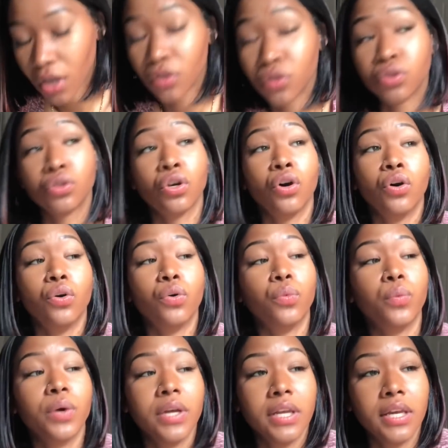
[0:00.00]
So
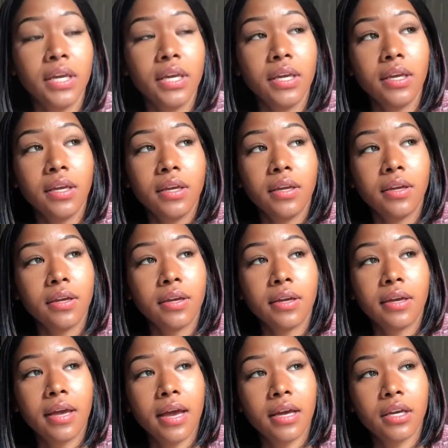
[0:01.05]
when he
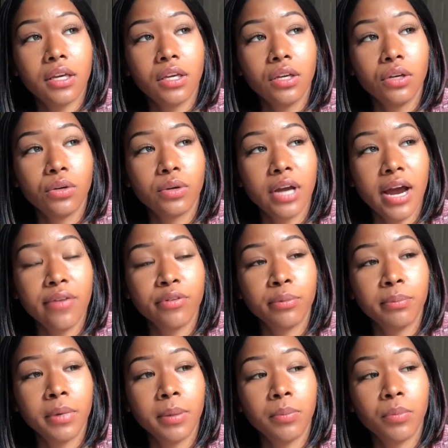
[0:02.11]
got killed, I
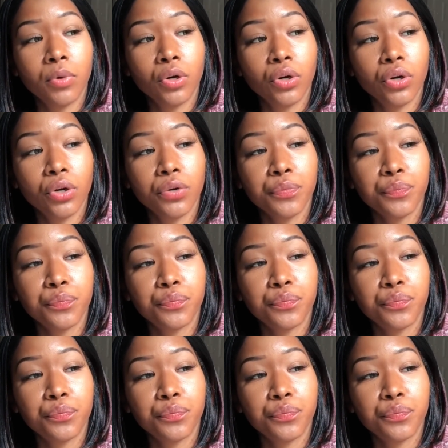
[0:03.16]
remember